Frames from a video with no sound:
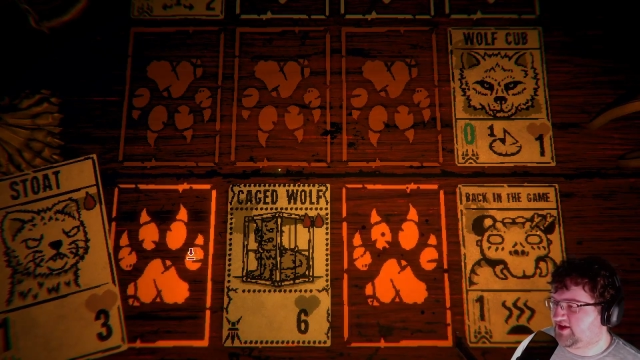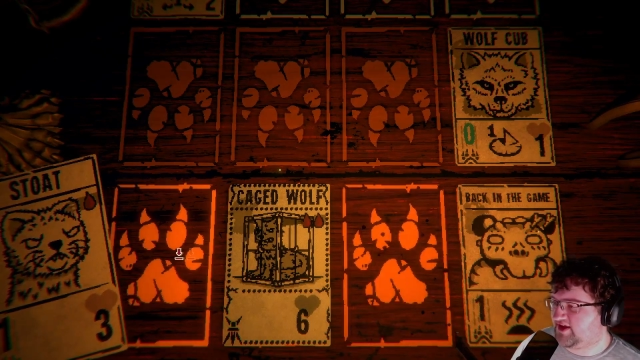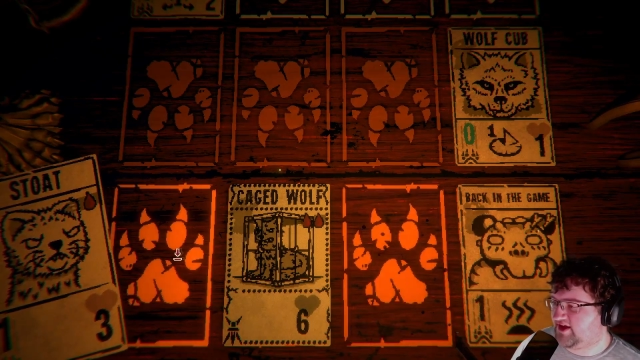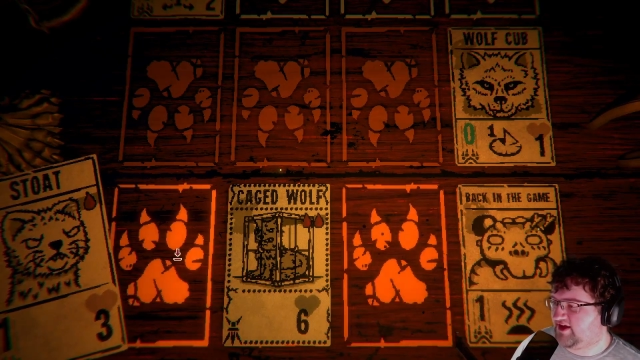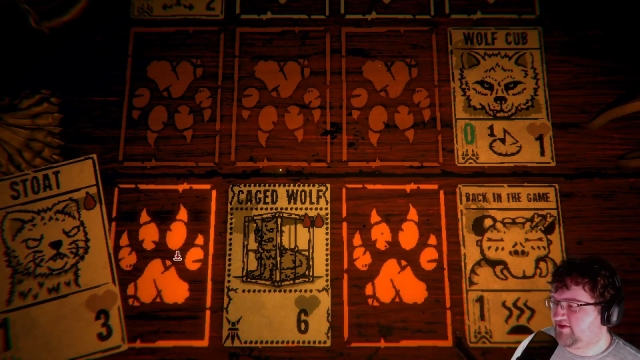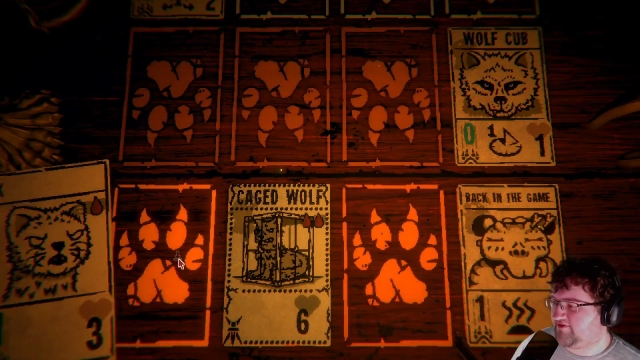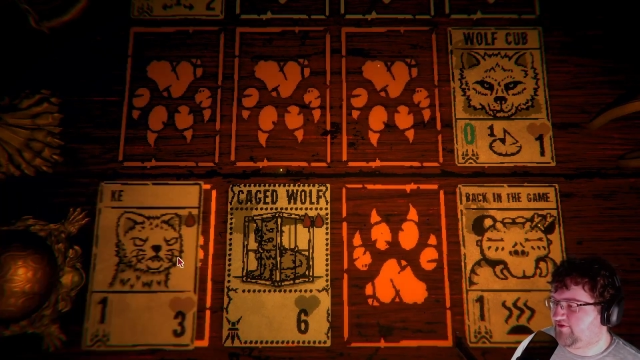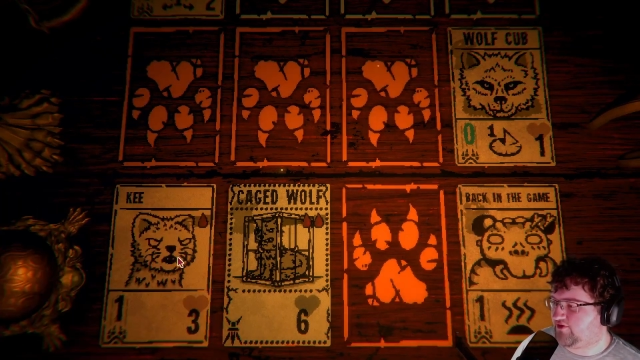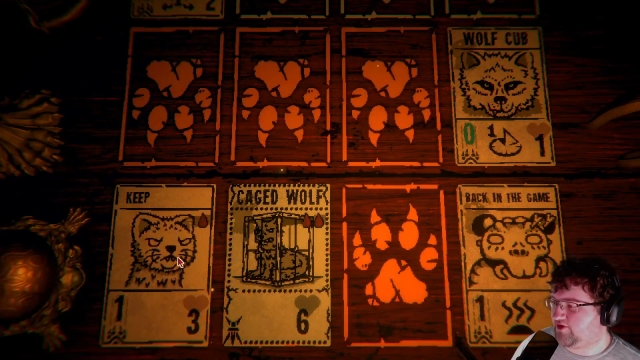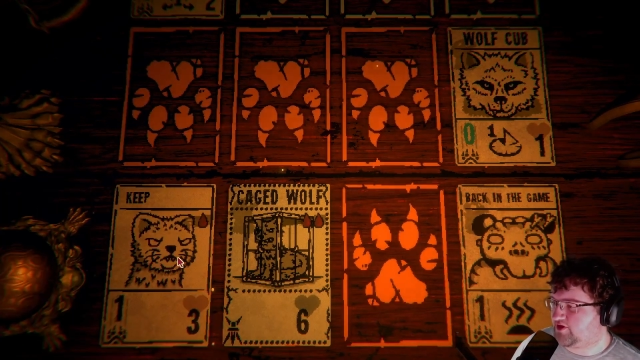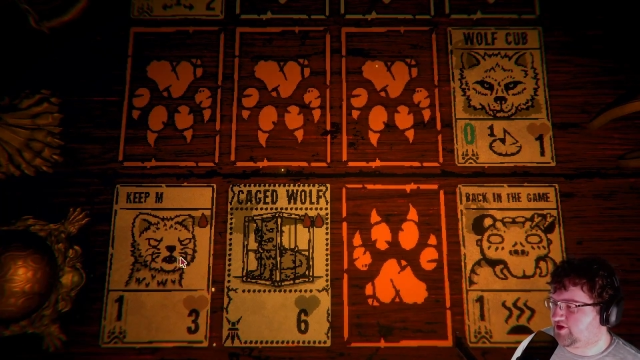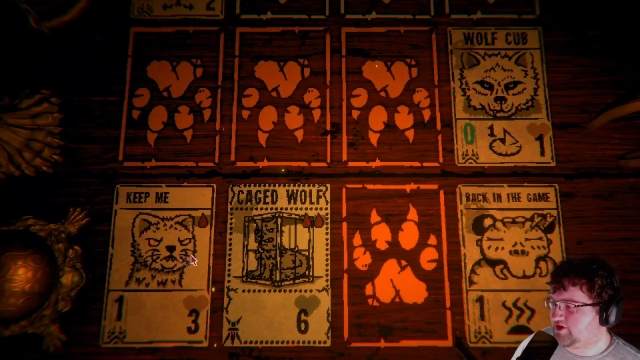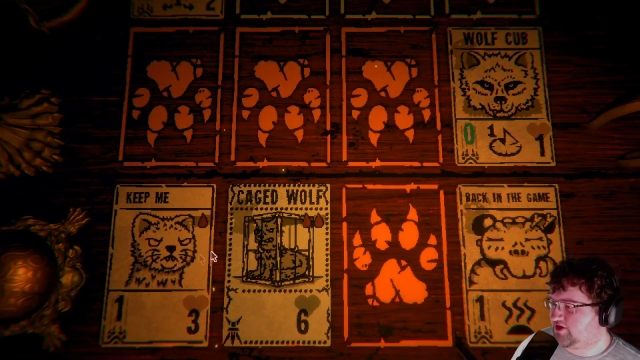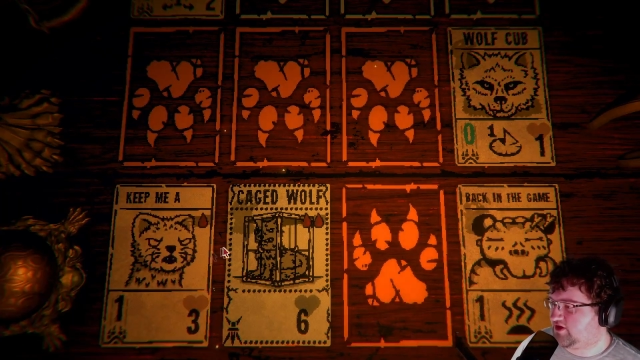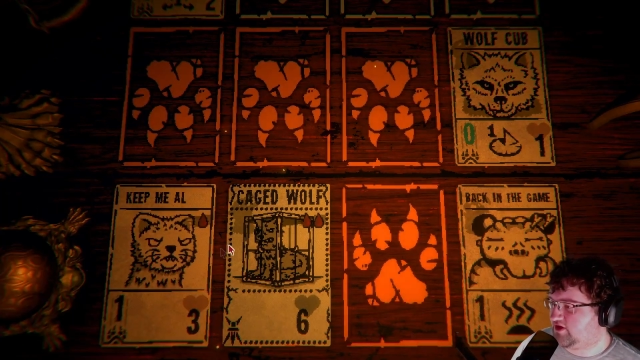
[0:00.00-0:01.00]
it for the
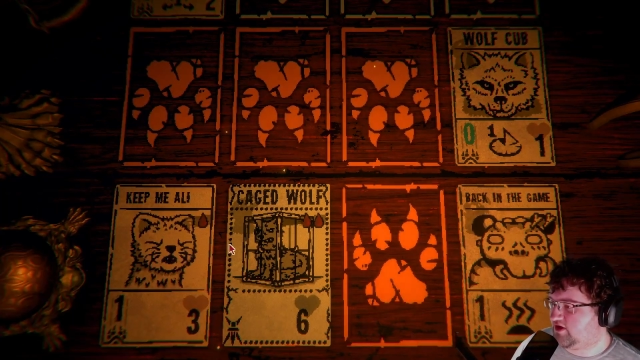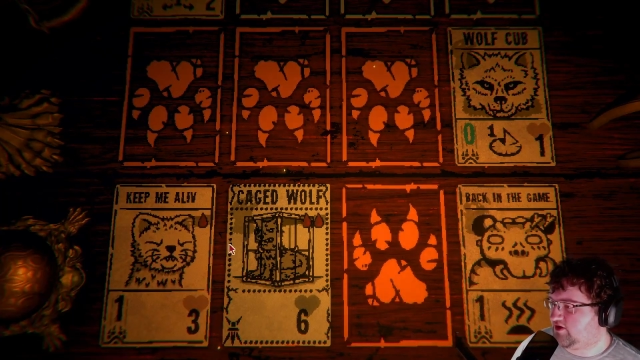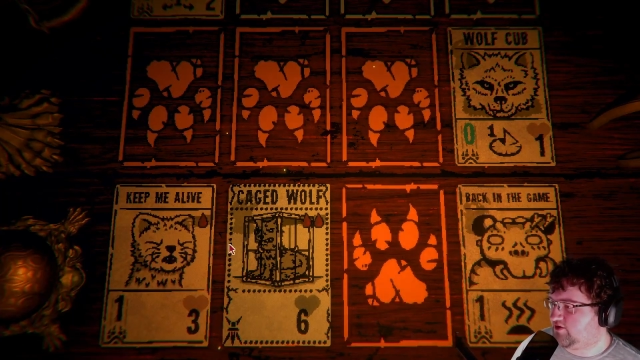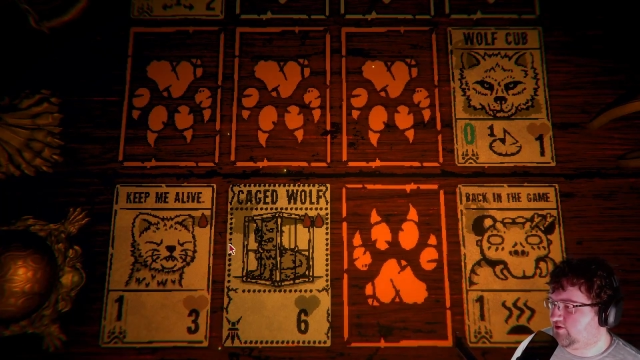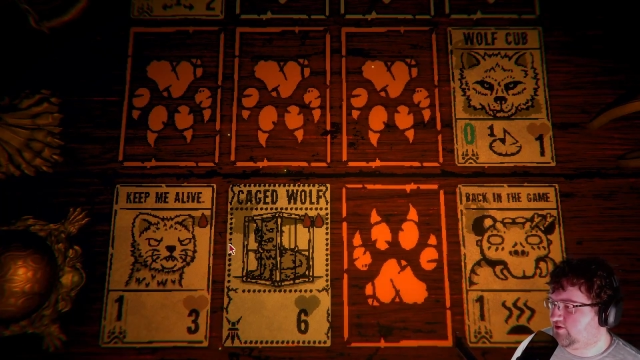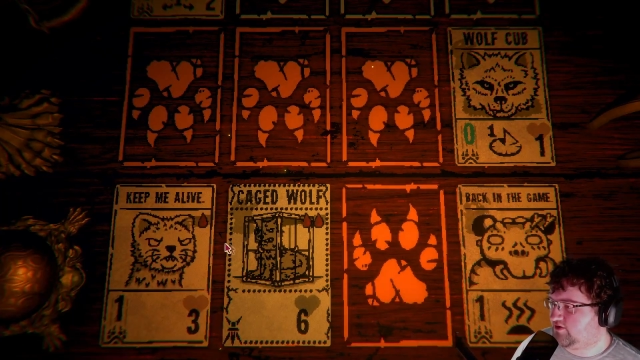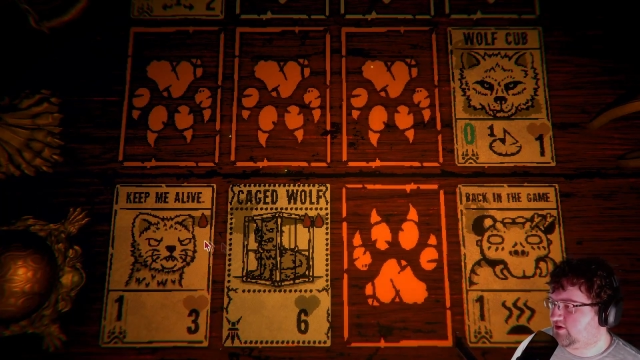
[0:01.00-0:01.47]
stoat.